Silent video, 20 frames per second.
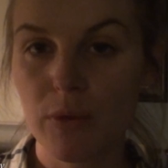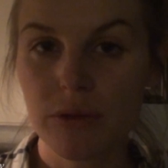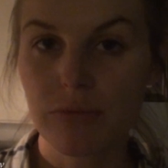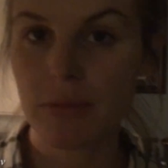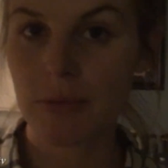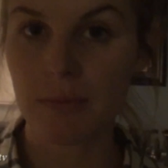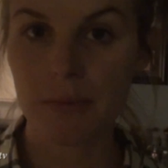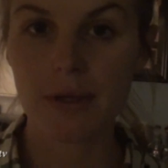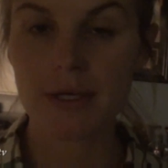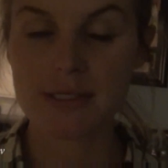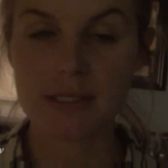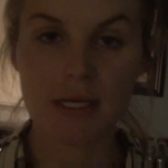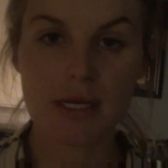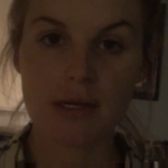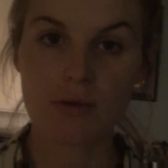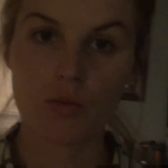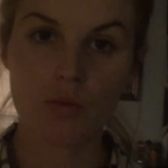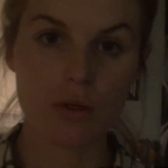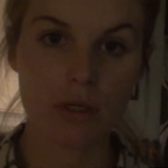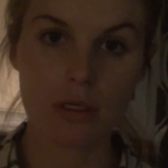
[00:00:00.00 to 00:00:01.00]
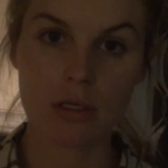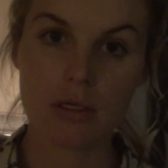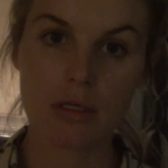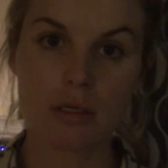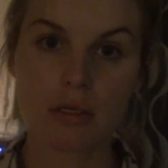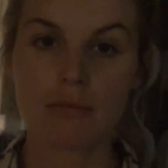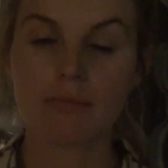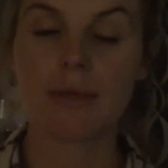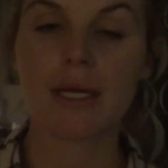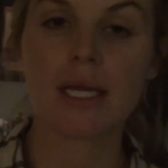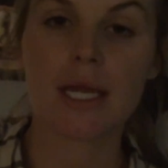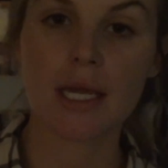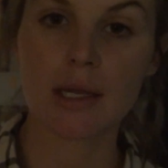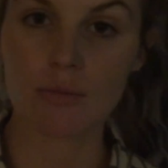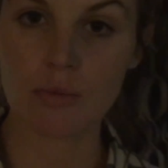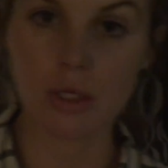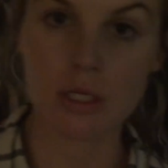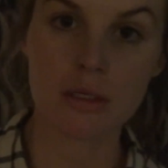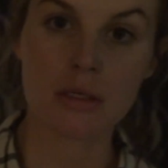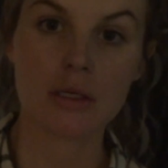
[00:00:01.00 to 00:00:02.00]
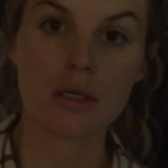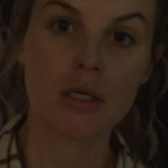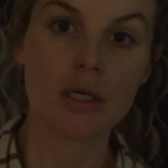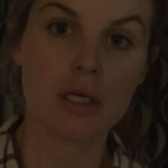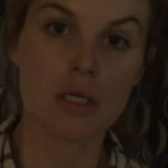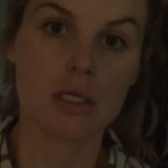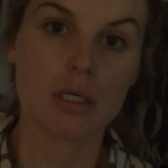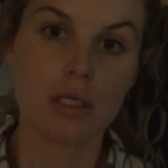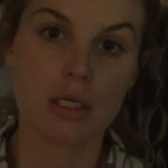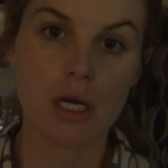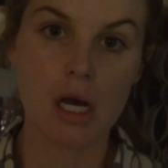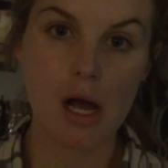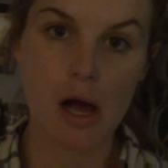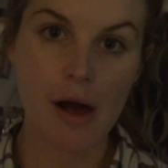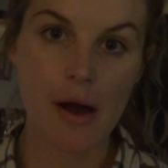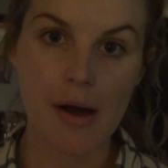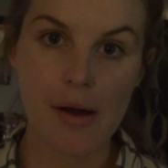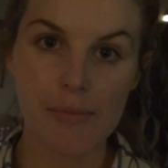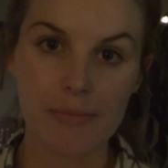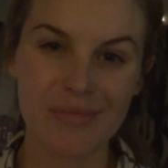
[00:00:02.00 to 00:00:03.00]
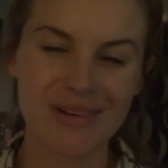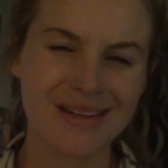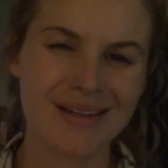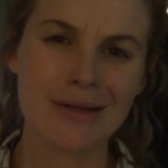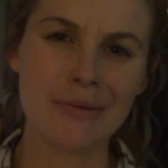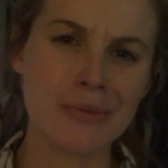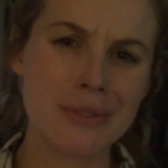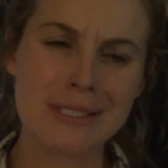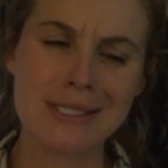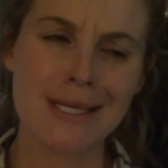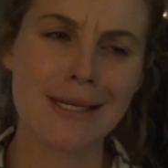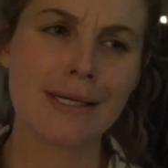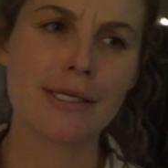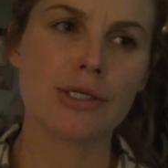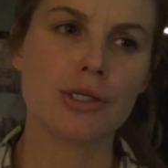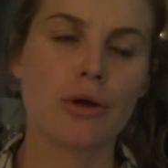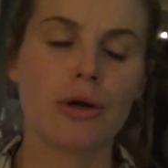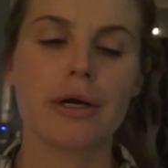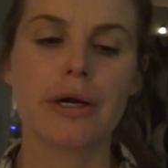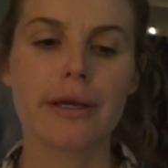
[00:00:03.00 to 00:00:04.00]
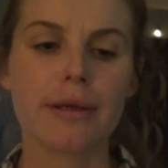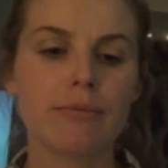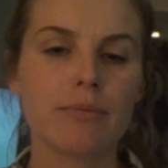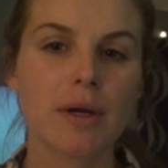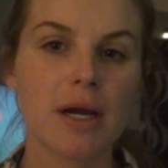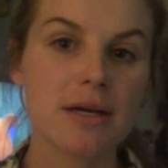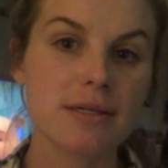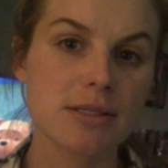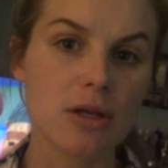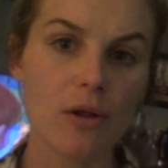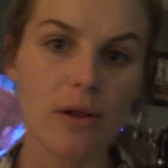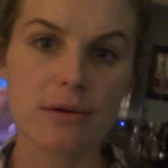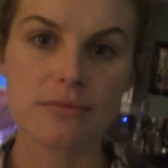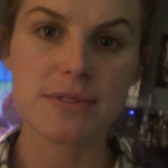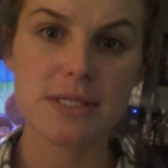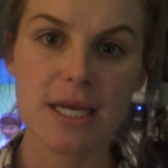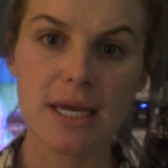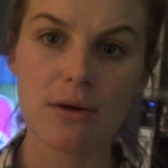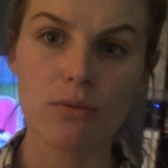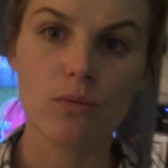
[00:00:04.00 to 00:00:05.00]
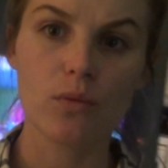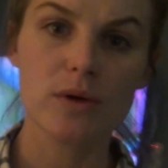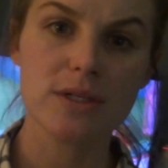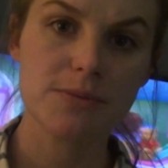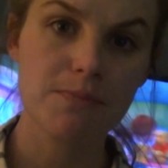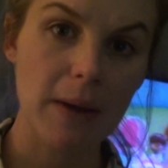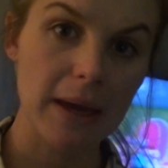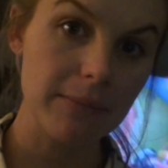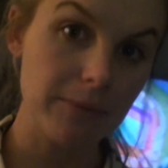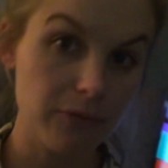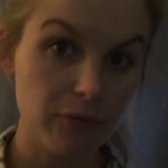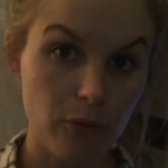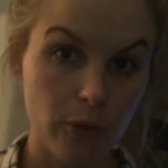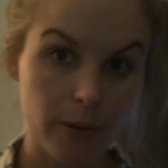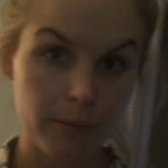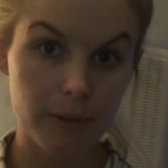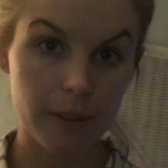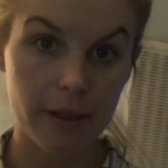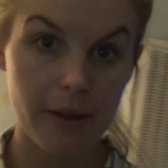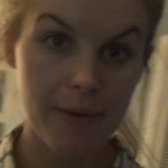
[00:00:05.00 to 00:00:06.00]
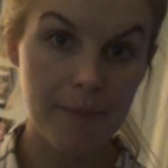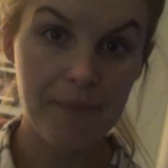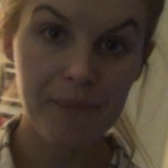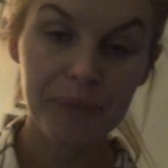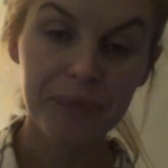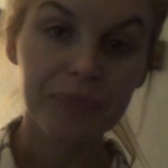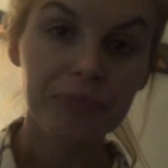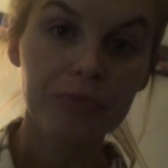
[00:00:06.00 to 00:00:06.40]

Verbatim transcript: with me because I didn't want to, my camera, um, I didn't want to take it Target because all I was getting was baby formula.